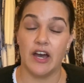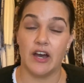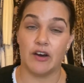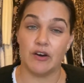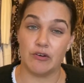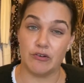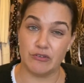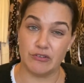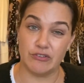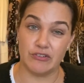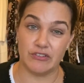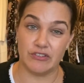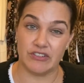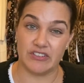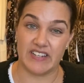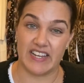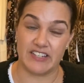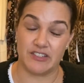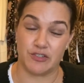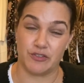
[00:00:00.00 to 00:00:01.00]

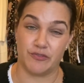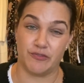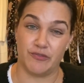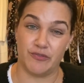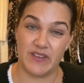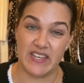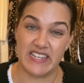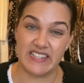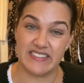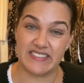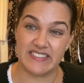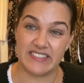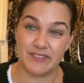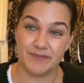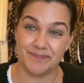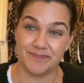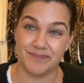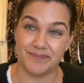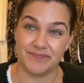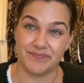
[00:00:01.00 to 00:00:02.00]
or at your feet,
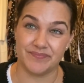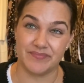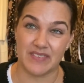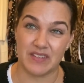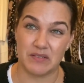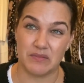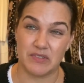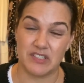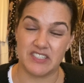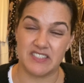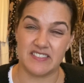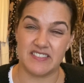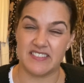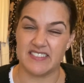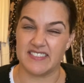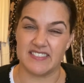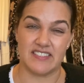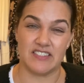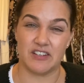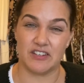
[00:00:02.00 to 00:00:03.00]
which is
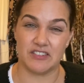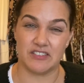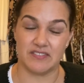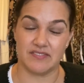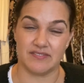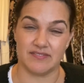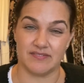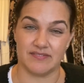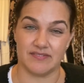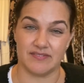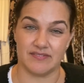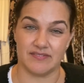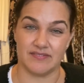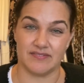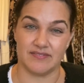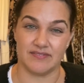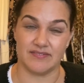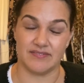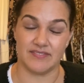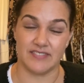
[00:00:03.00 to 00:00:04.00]
just not
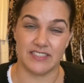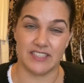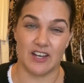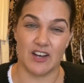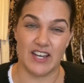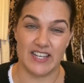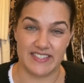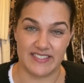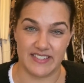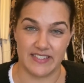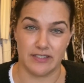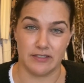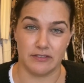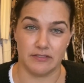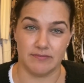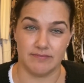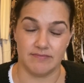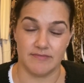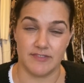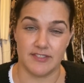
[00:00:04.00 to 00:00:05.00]

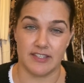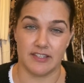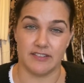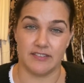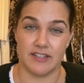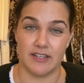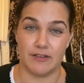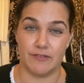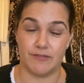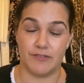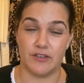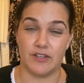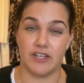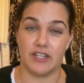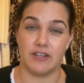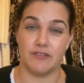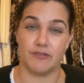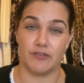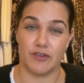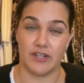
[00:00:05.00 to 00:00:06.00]
ideal. So if you can
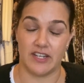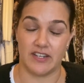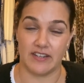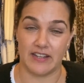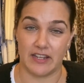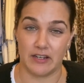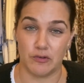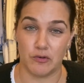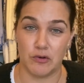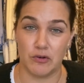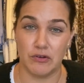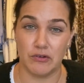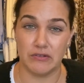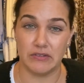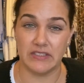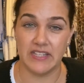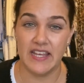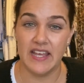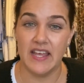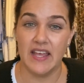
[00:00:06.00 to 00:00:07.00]
avoid it at
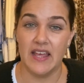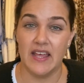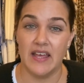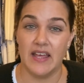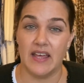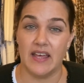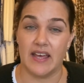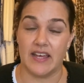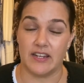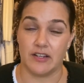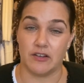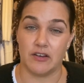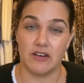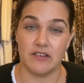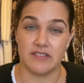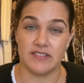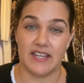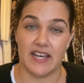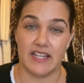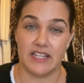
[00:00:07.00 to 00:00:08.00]
all at a
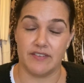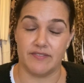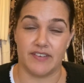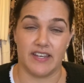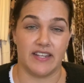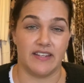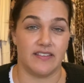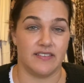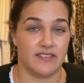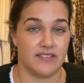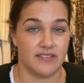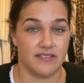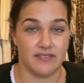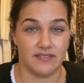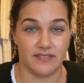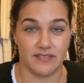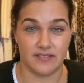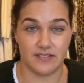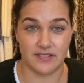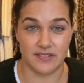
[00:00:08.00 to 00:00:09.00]
cocktail event,
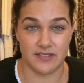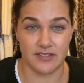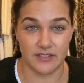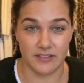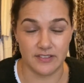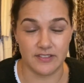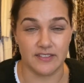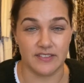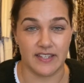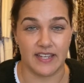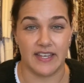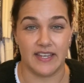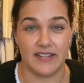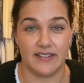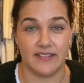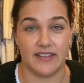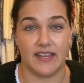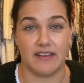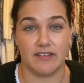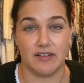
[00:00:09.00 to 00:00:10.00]
don't do
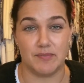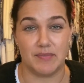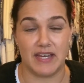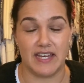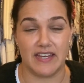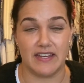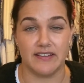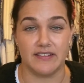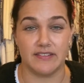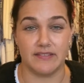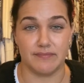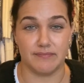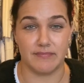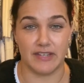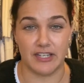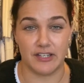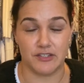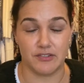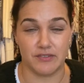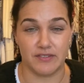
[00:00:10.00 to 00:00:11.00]
hand carry bags.
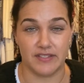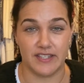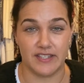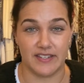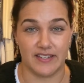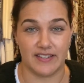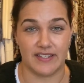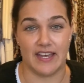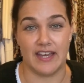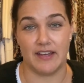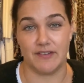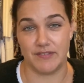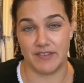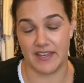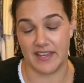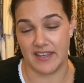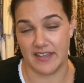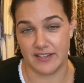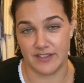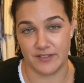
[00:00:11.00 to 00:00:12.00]
Make sure that you can have your
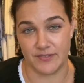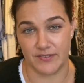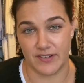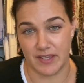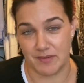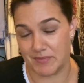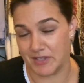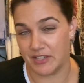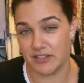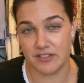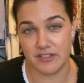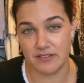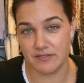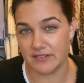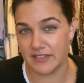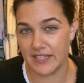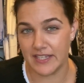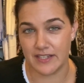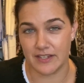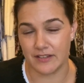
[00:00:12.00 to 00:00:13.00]
hands free because you'll
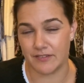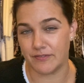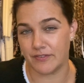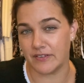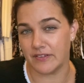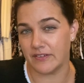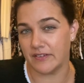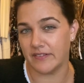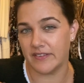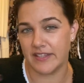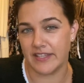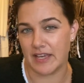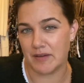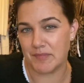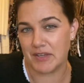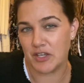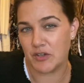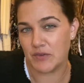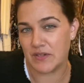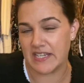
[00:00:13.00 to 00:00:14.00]
need it for all the
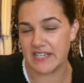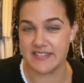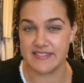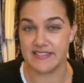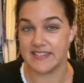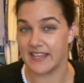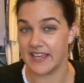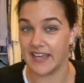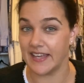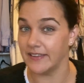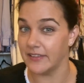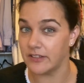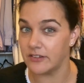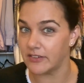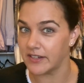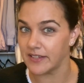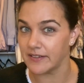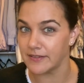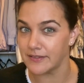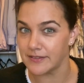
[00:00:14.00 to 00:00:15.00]
yummy goodies and the
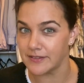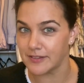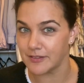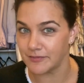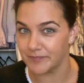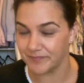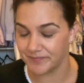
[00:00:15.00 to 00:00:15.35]
drinks.